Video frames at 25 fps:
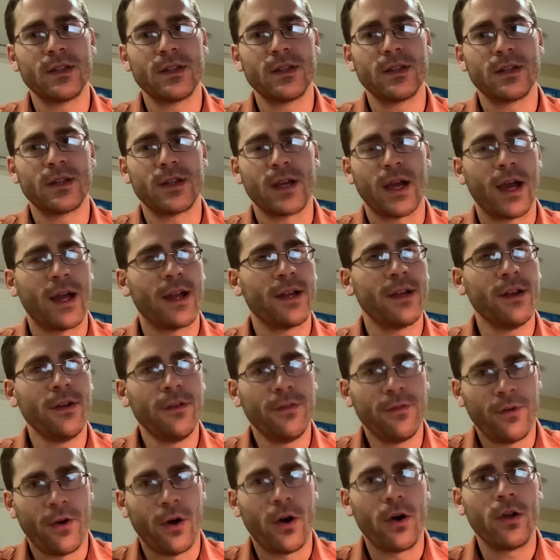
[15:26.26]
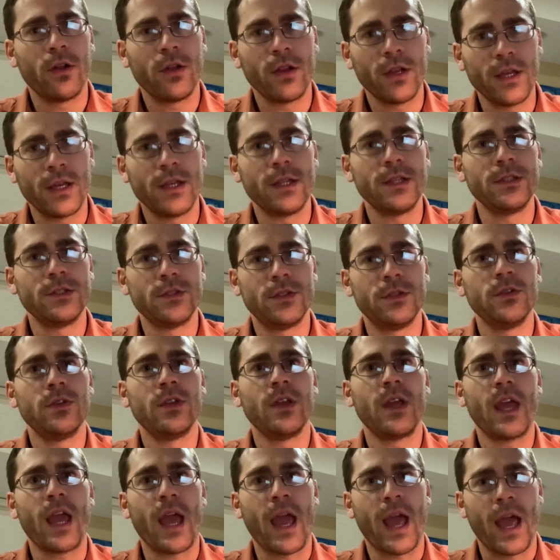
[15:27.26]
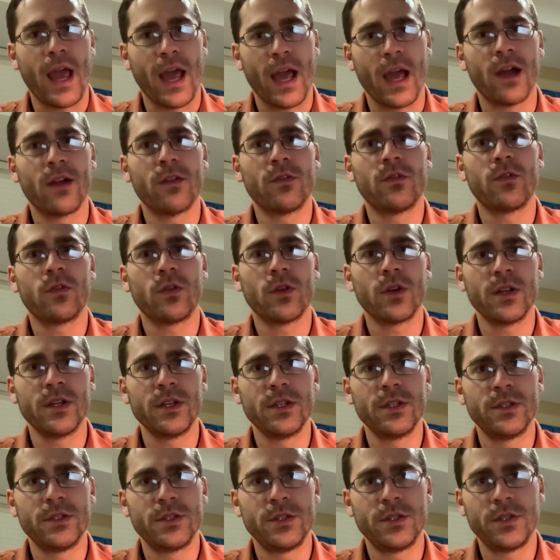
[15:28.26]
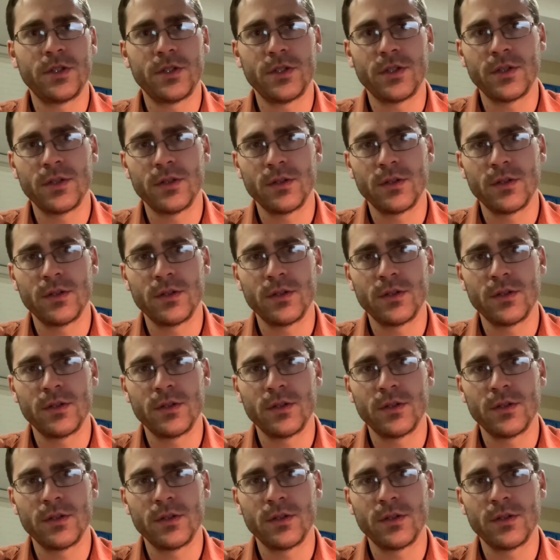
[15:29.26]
kind of fall into the average